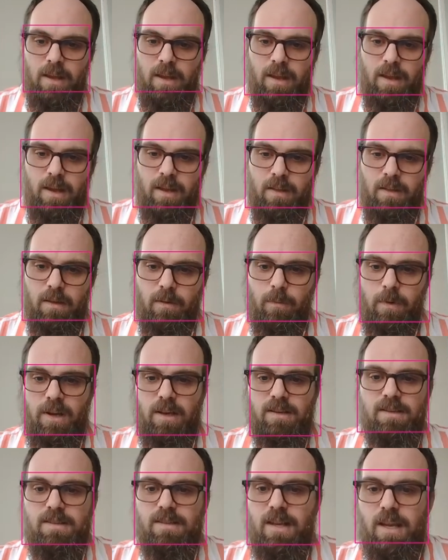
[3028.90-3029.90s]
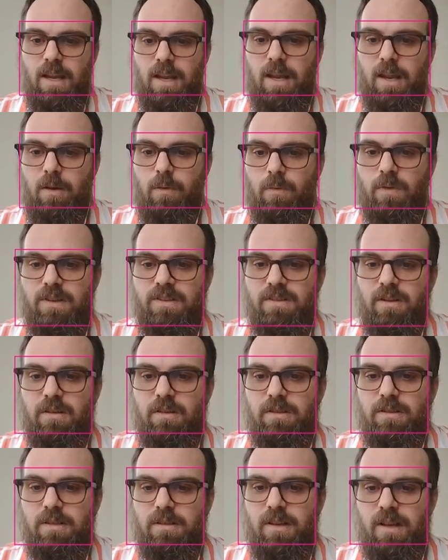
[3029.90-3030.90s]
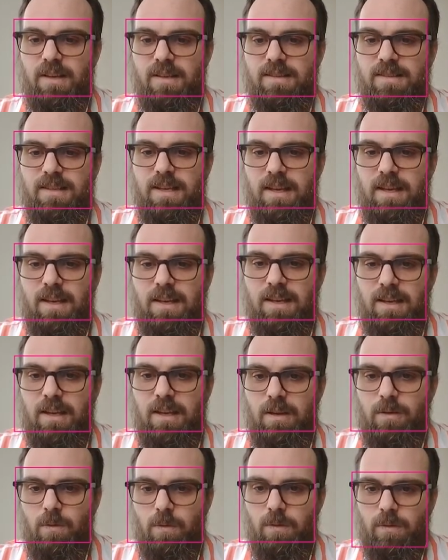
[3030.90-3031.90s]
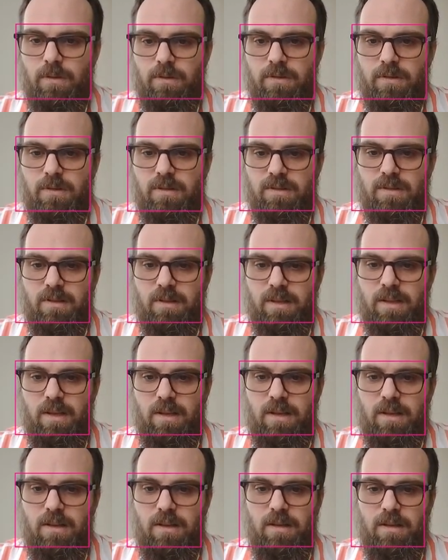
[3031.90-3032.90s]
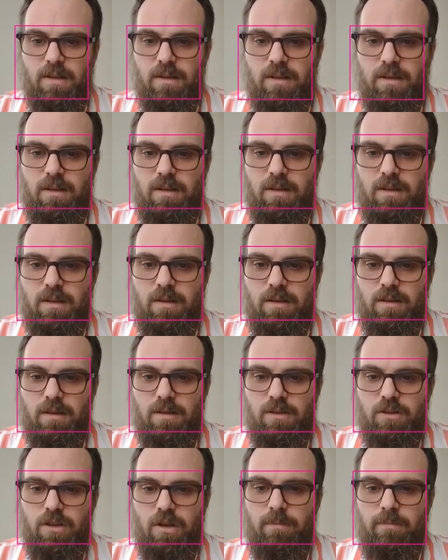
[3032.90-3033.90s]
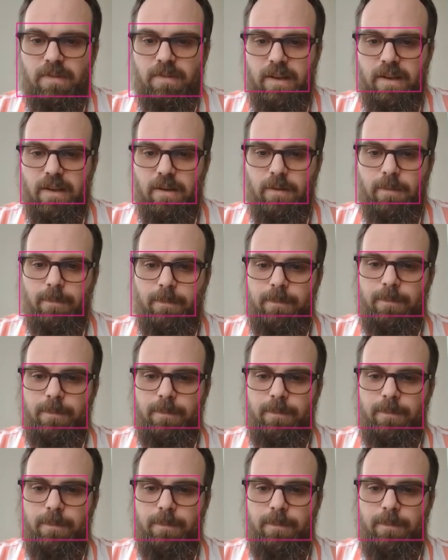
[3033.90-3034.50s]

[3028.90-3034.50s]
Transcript: And then we could say result.z equals the jump value.